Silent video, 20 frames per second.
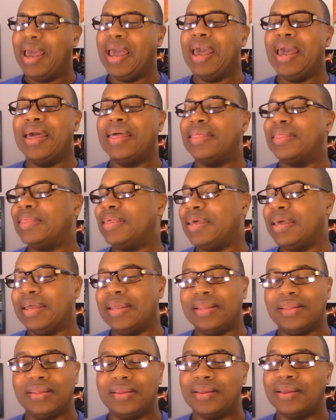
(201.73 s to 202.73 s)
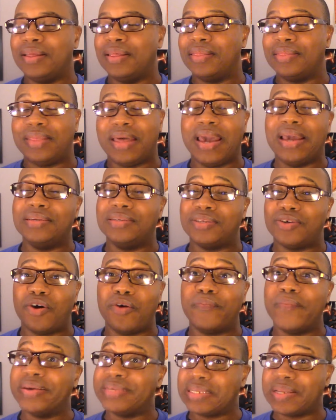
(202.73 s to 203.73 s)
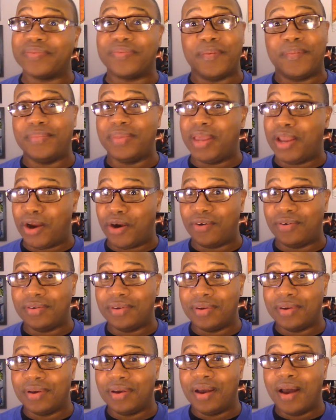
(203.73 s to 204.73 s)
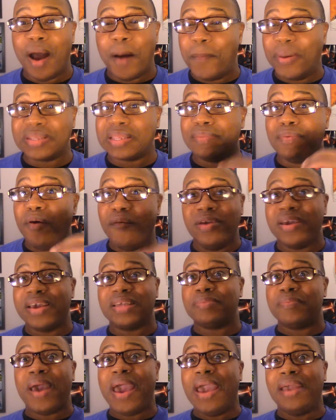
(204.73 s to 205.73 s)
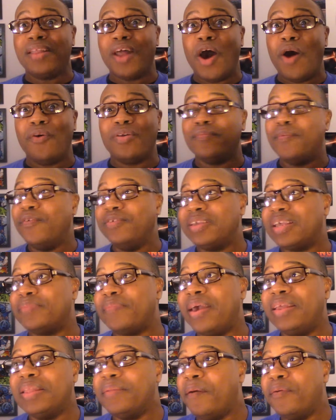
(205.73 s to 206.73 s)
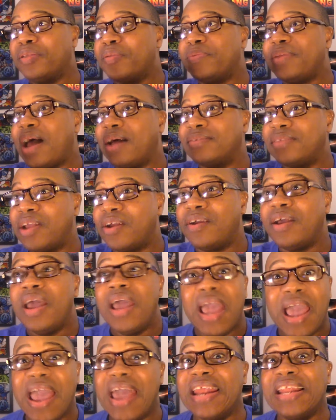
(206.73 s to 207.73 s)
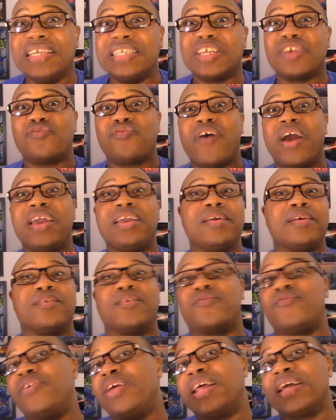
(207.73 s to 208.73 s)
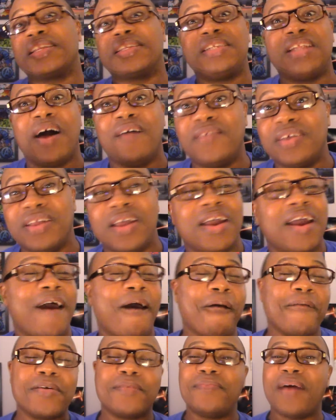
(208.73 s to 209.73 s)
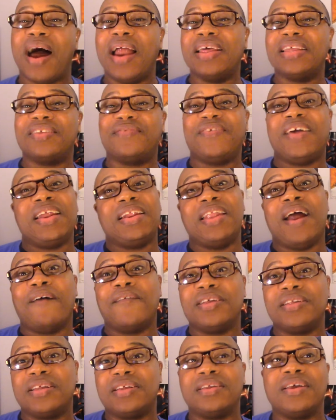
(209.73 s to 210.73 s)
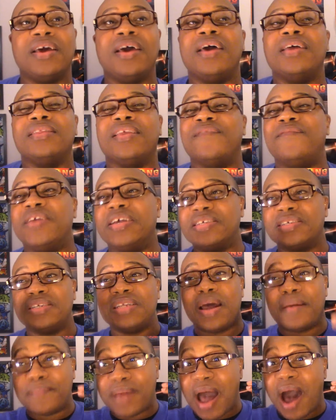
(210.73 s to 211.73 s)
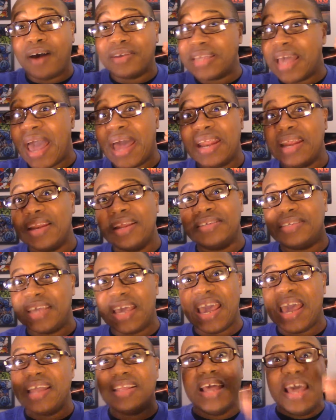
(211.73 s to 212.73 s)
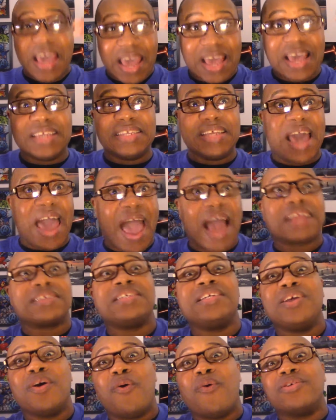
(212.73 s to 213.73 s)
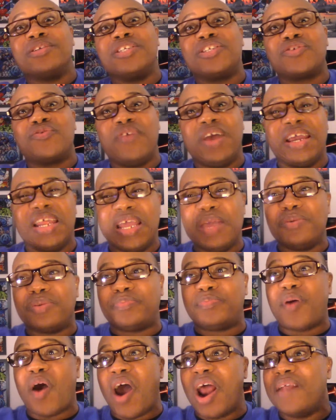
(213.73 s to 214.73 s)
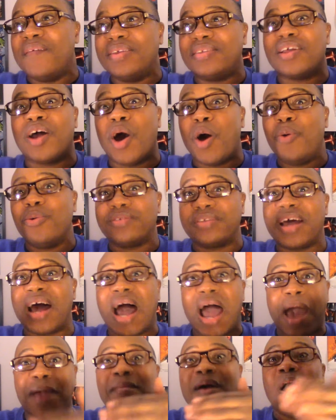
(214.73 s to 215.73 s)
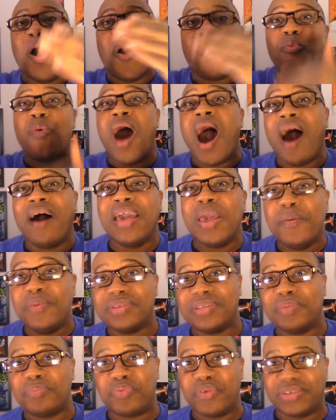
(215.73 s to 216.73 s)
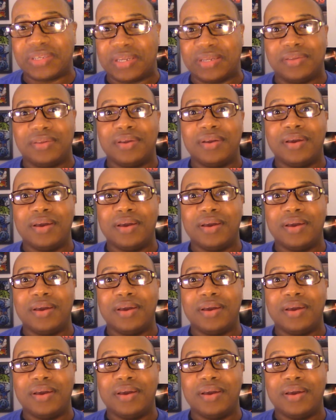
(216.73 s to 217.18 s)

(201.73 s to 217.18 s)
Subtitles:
And then things go messed up from there. But the movie gets made, though. The movie's put out there. And it's great. Critics love it. Everybody's loving it. The vision that Miles had in his head is actually on screen. He was part of it the whole time while he was in prison.